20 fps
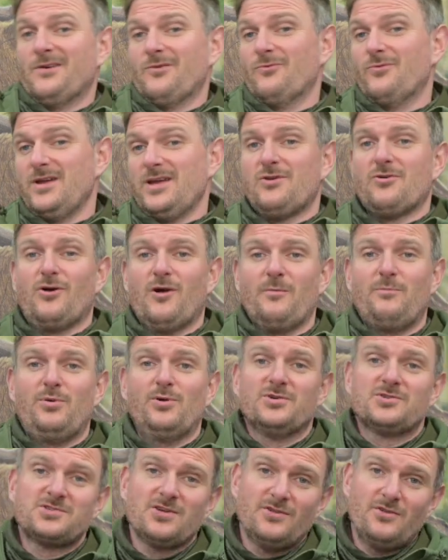Recoil
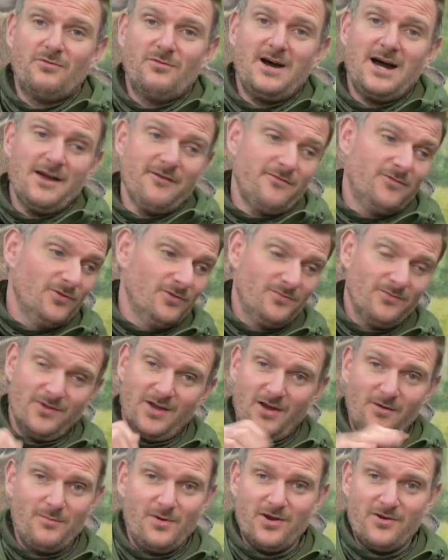pulse on the rifle,
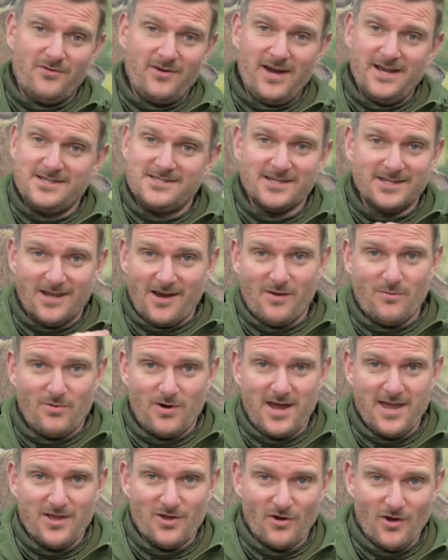no moderator, no
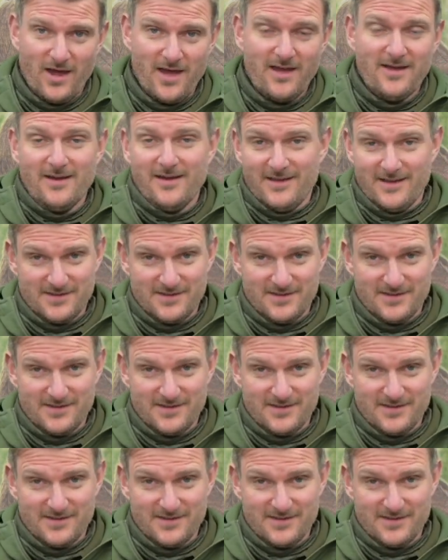brake on it,